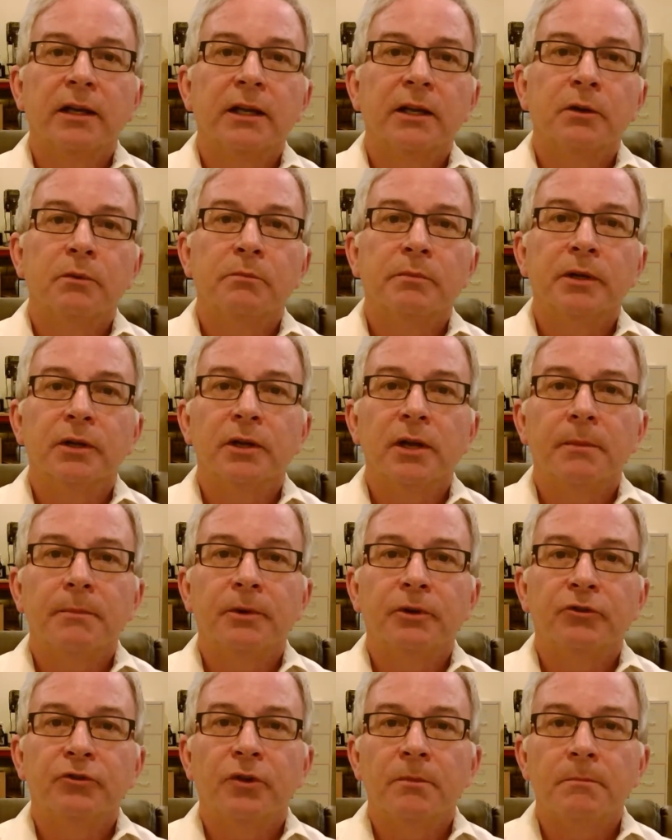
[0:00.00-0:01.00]
It'll build up
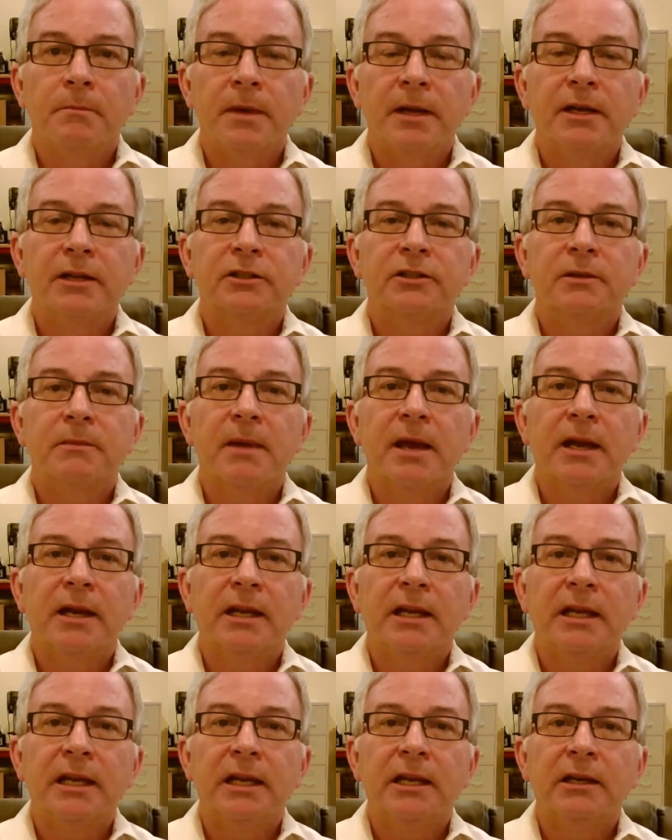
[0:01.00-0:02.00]
a tremendous amount
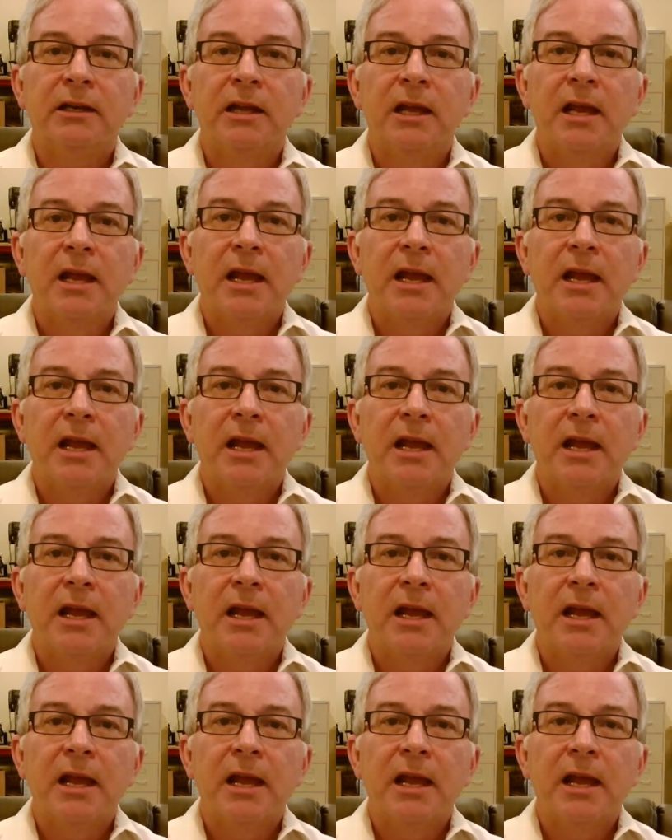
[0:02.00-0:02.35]
of heat,